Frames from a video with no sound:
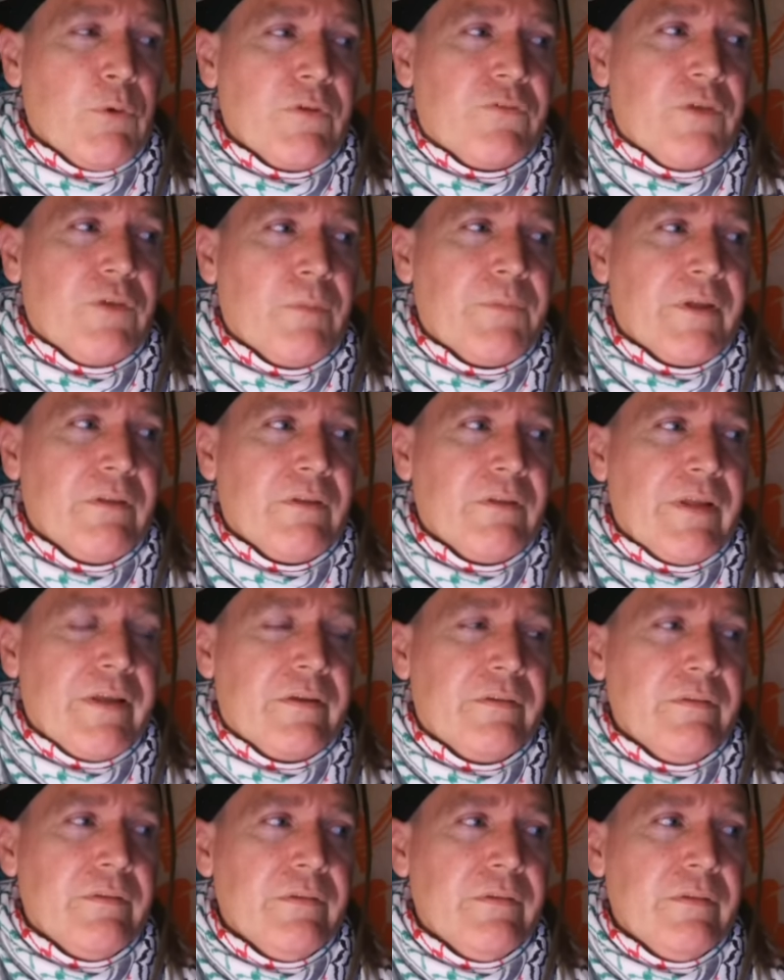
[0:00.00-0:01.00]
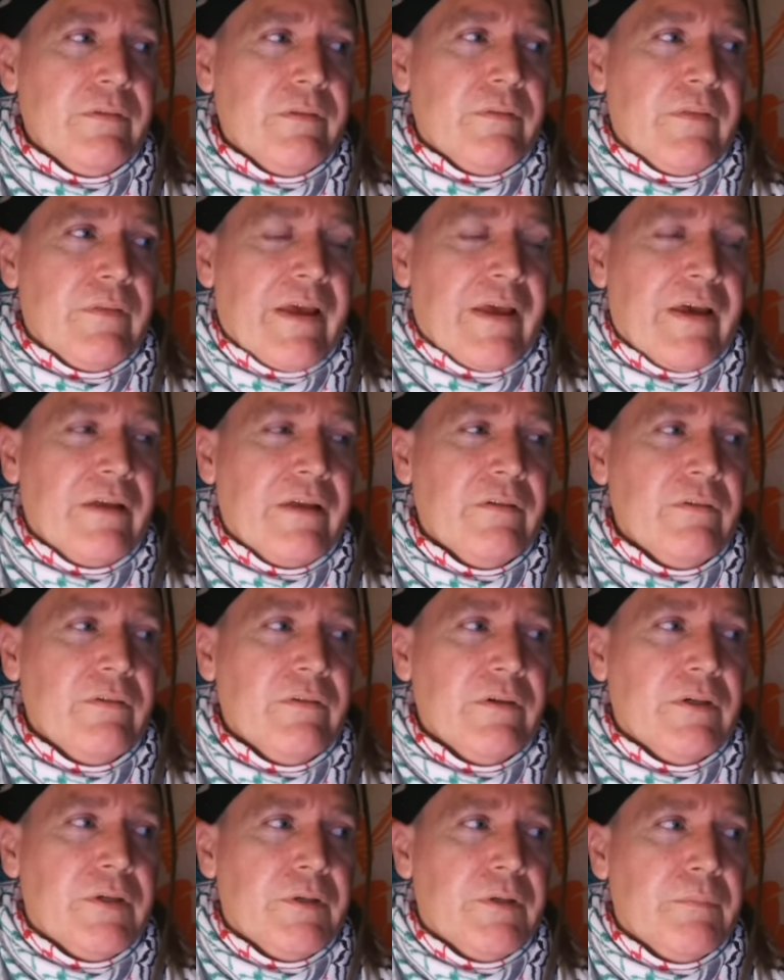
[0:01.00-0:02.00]
something like that
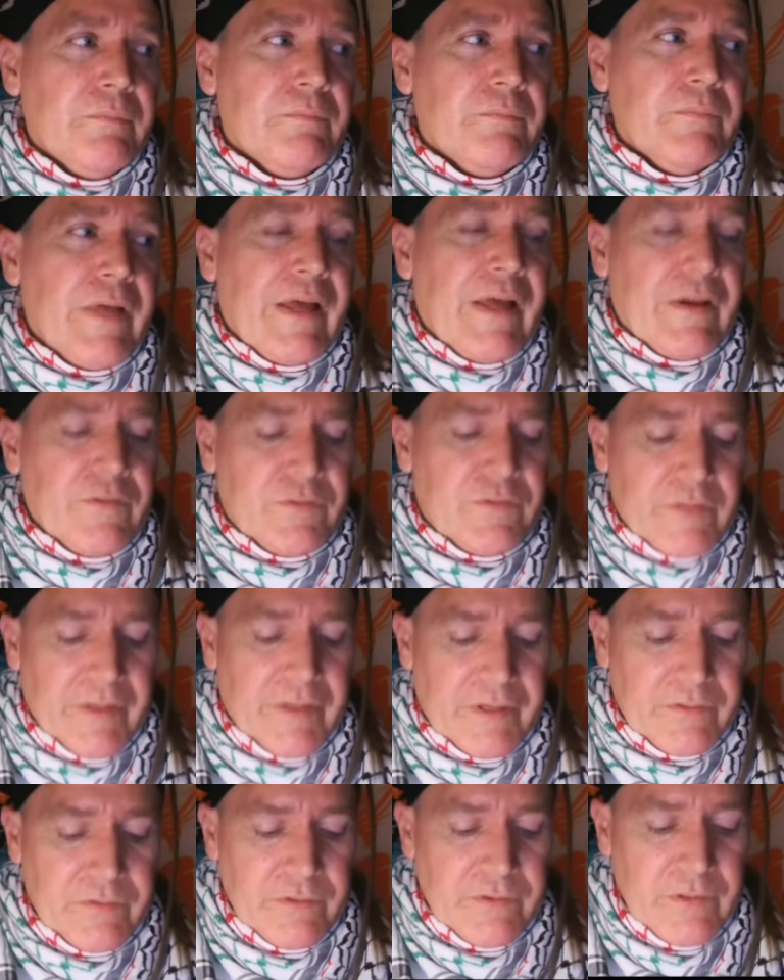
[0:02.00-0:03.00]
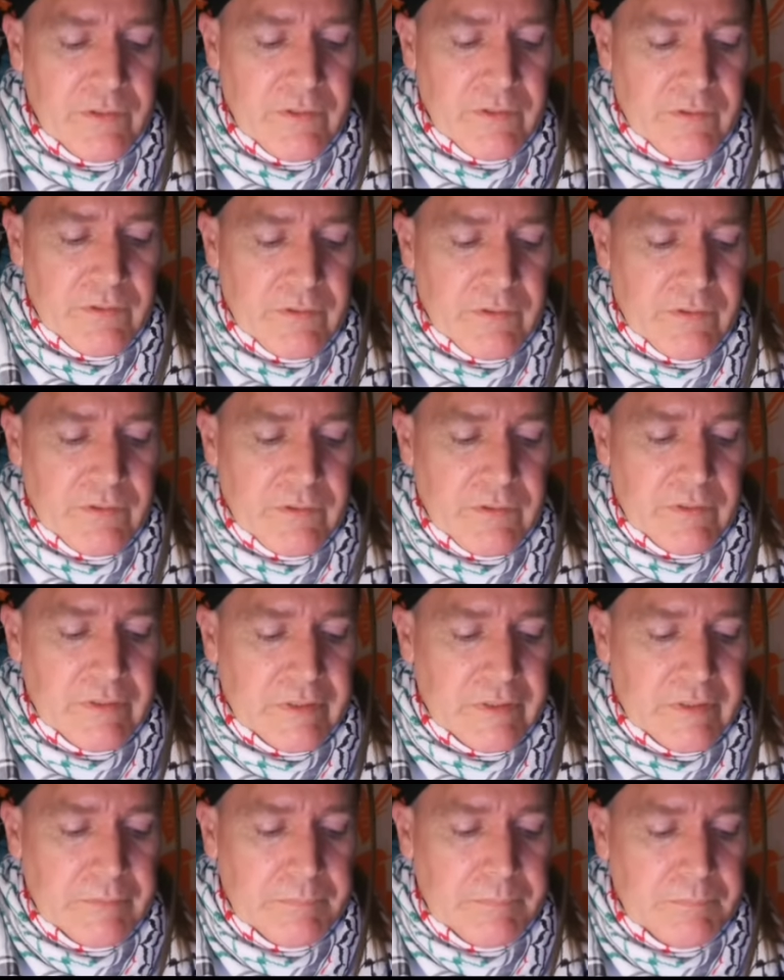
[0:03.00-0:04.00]
extant, you
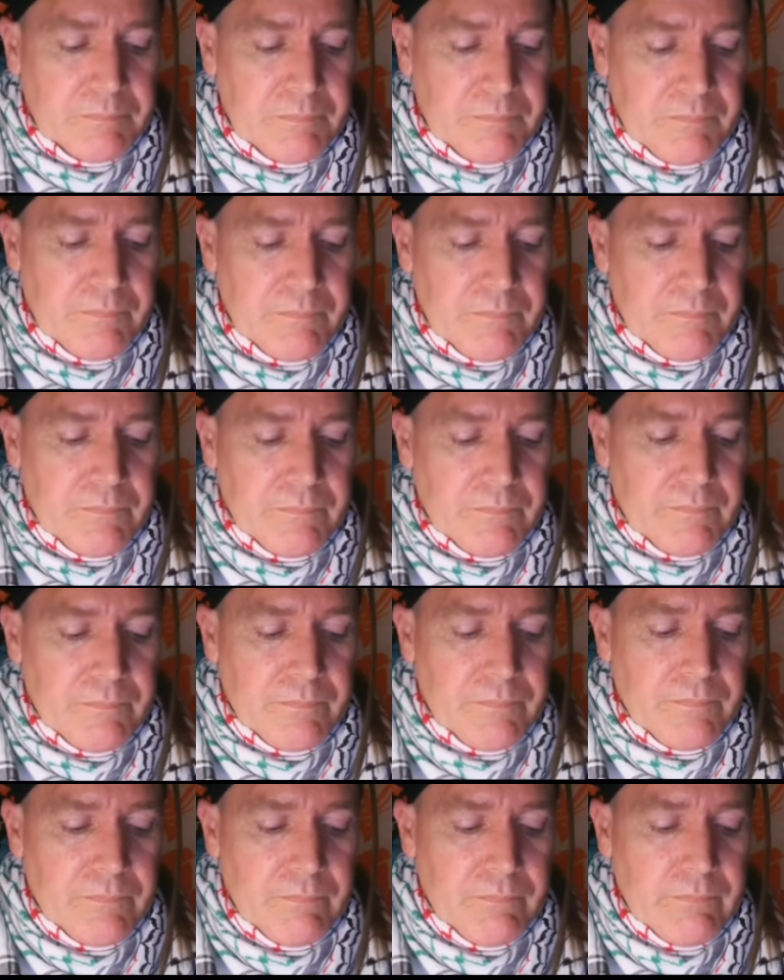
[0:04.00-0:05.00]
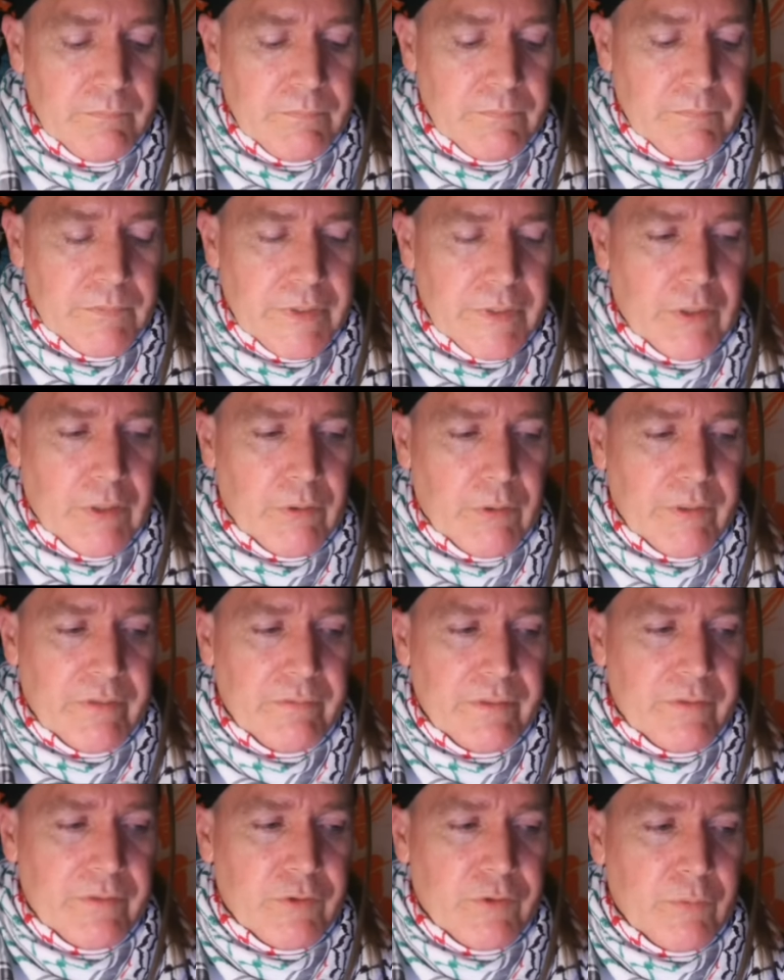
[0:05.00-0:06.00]
know,
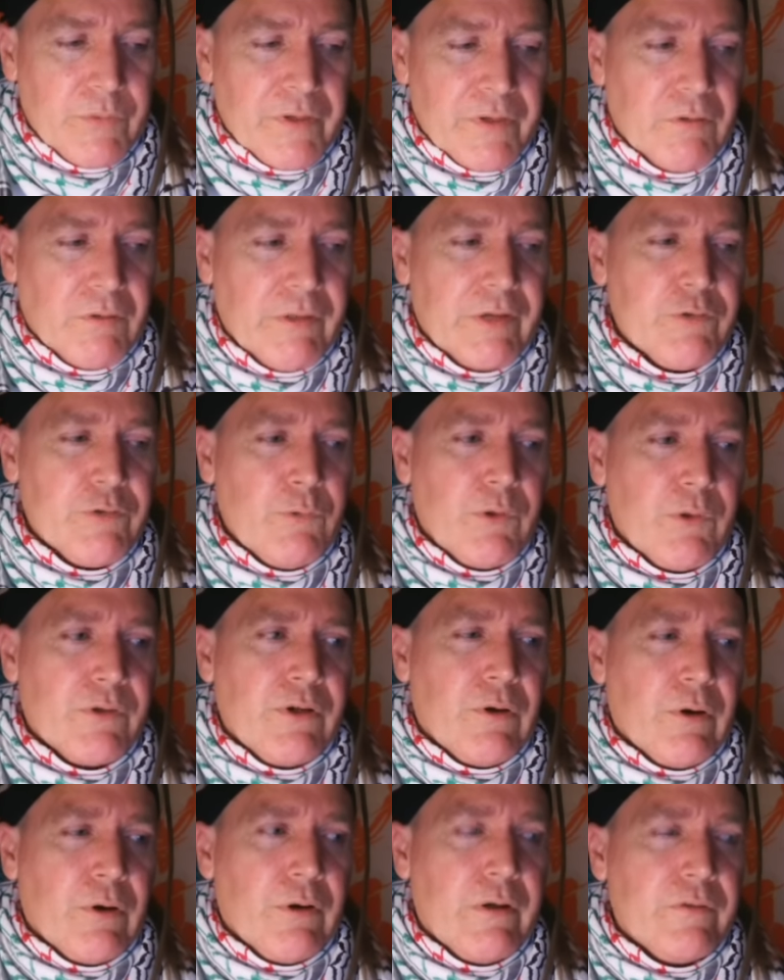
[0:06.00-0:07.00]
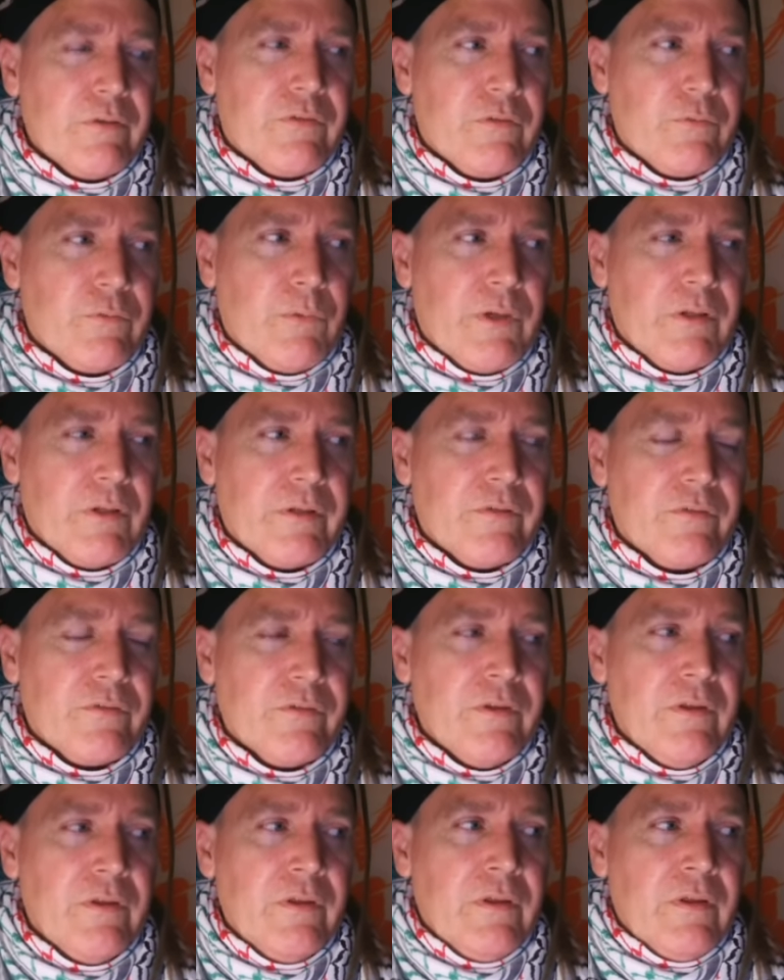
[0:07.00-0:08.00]
in terms of intellectual currents as well
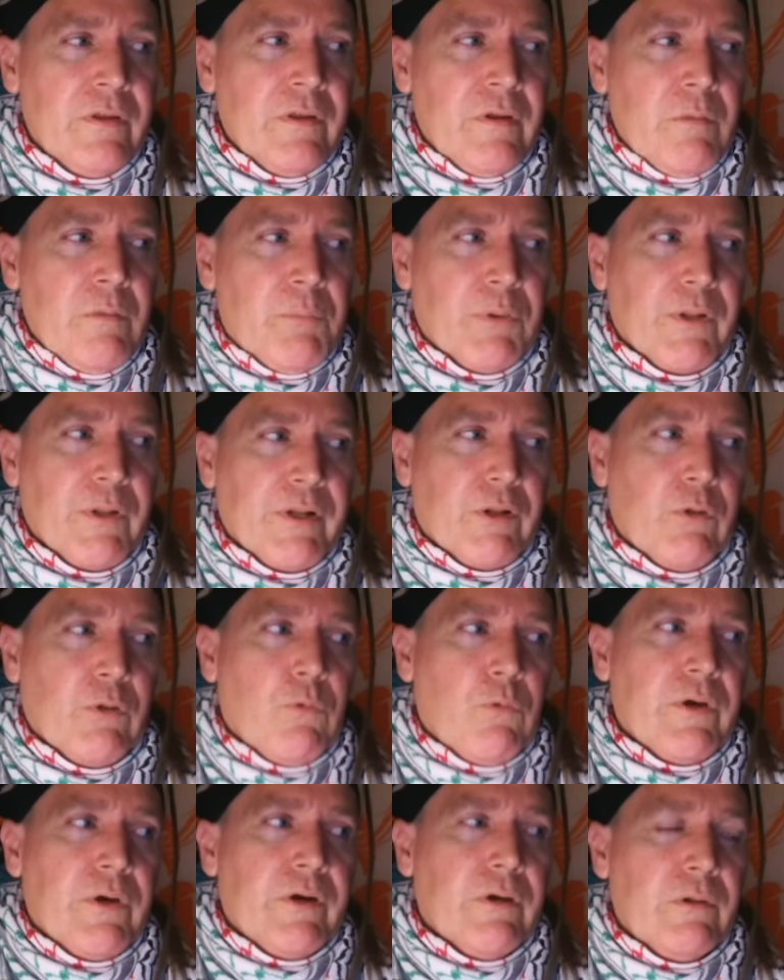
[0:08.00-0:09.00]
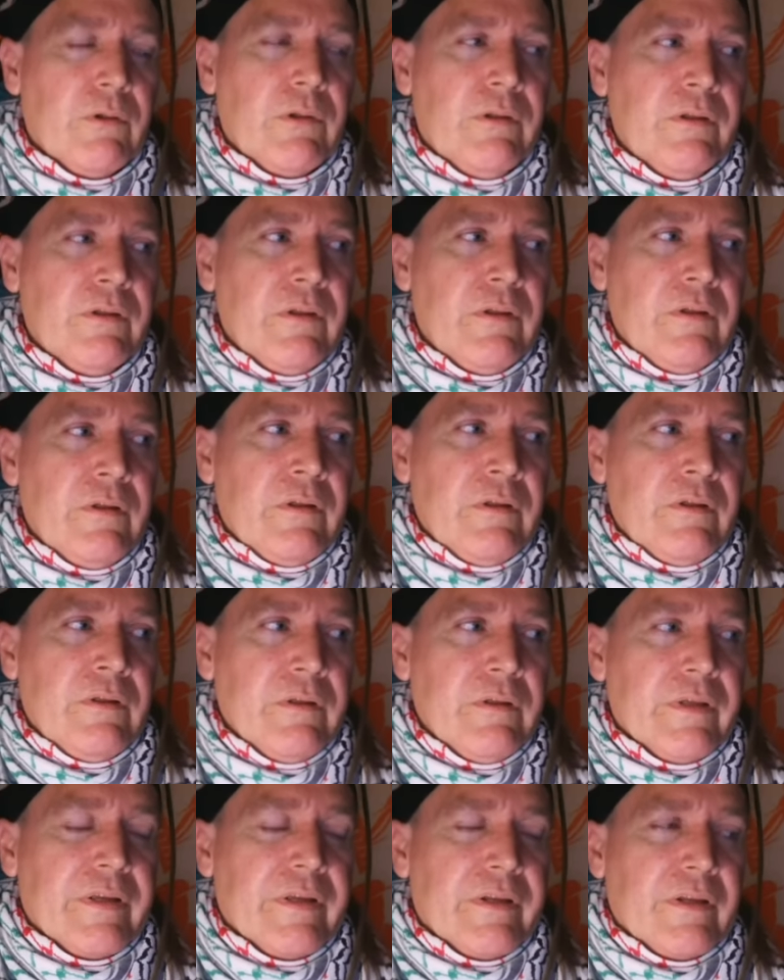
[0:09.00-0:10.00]
as political will
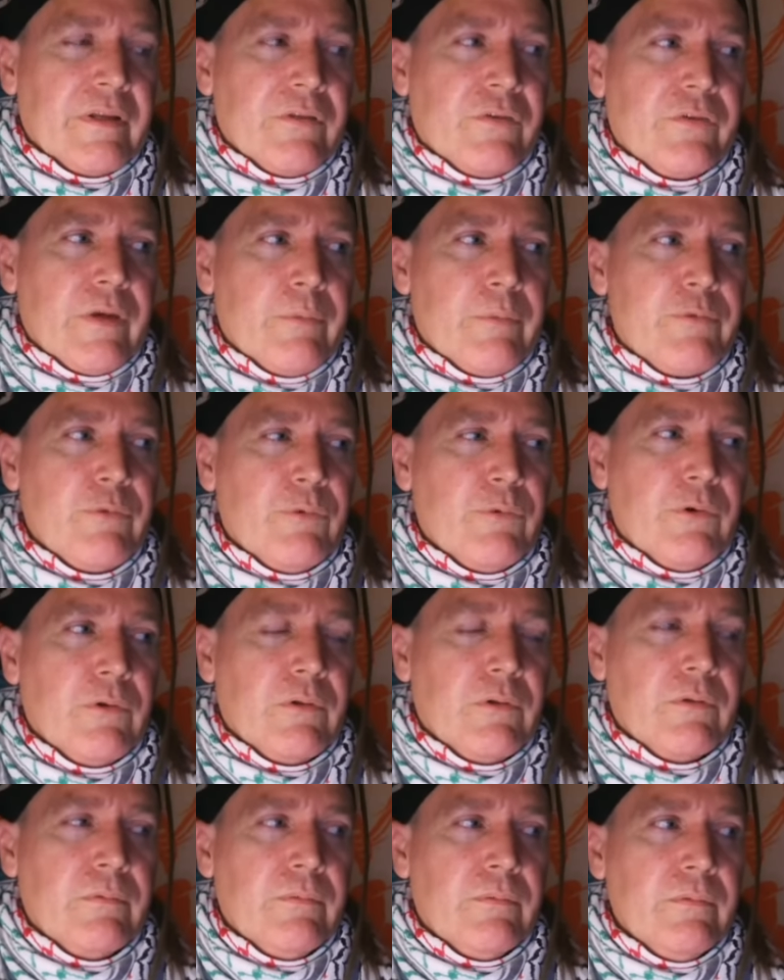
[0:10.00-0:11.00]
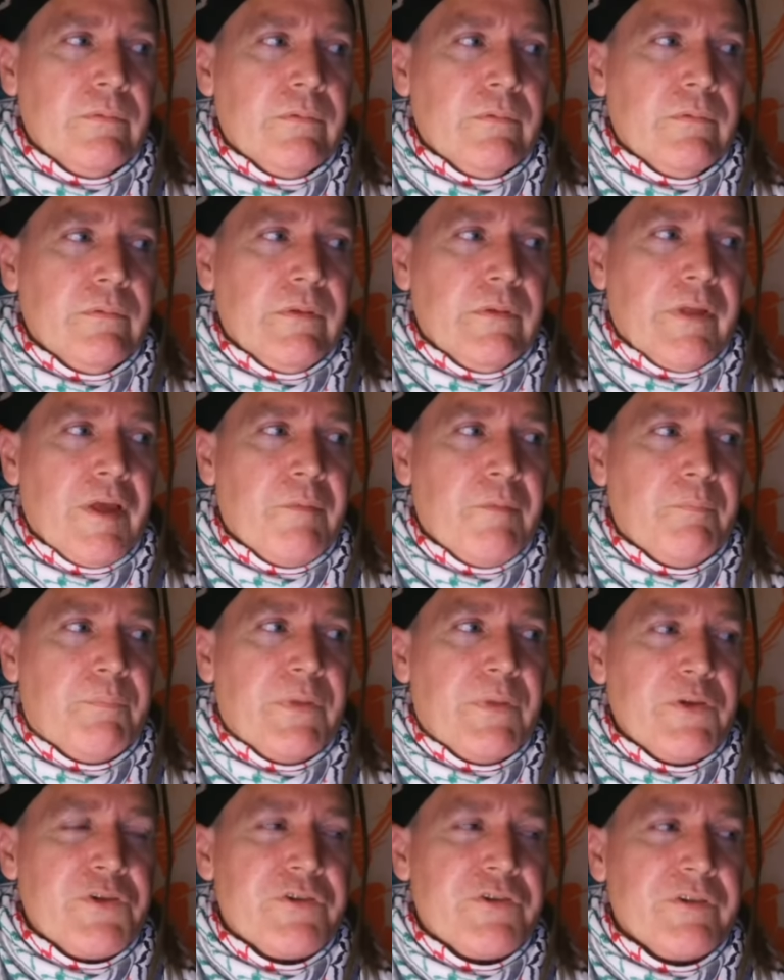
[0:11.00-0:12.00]
and conceptual
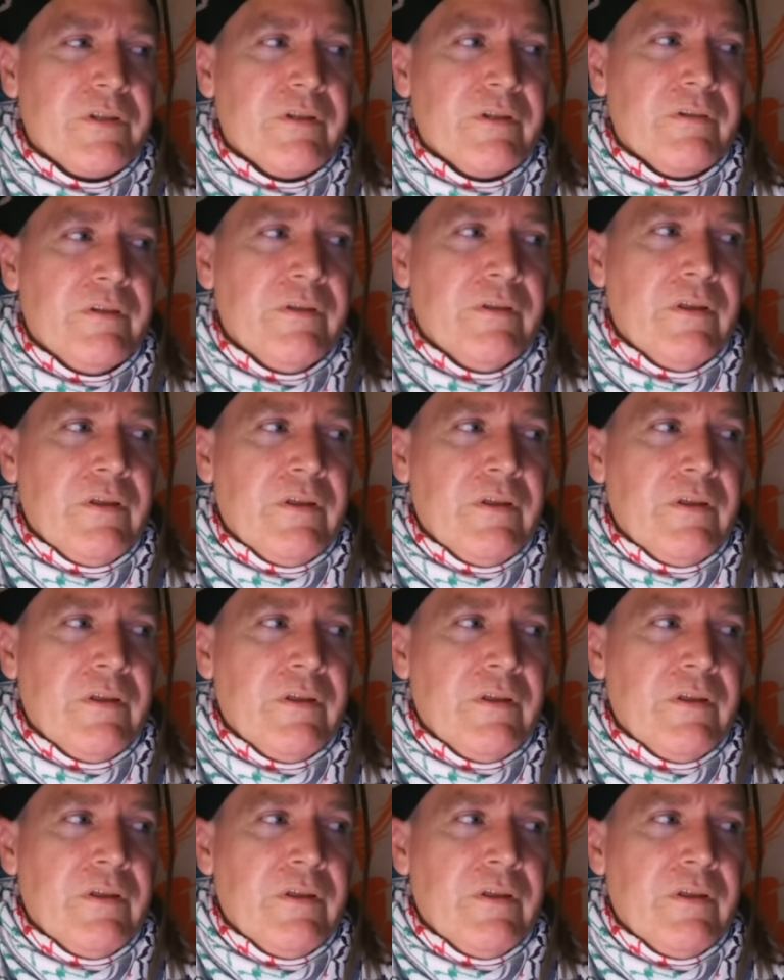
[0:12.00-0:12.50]
ambition,